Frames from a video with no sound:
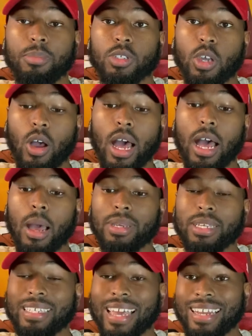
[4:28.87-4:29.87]
So I'm
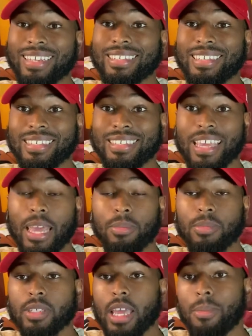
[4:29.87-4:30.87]
ecstatic to see the
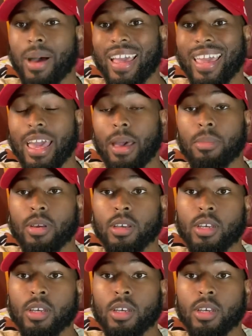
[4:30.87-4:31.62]
Sam I Am